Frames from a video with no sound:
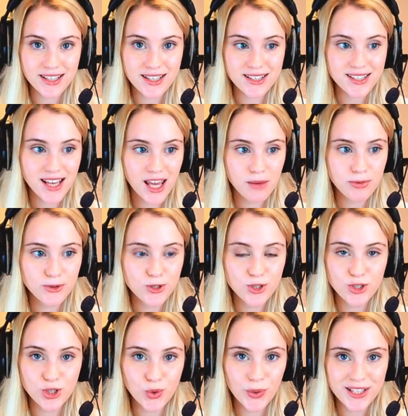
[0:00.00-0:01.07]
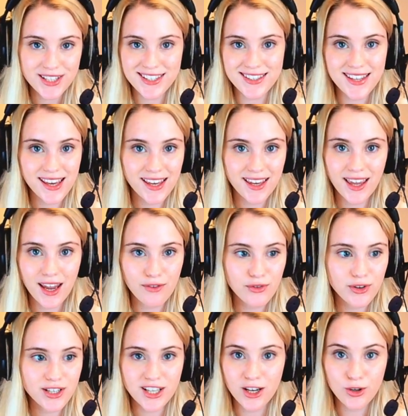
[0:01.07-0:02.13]
it's able to do its thing
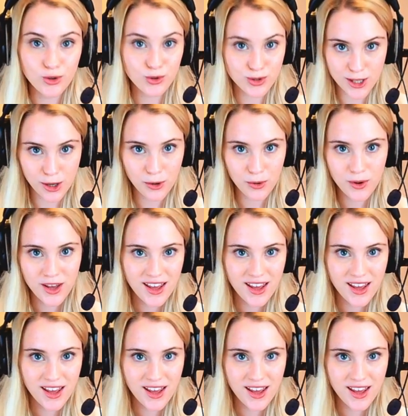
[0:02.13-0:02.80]
every turn or so,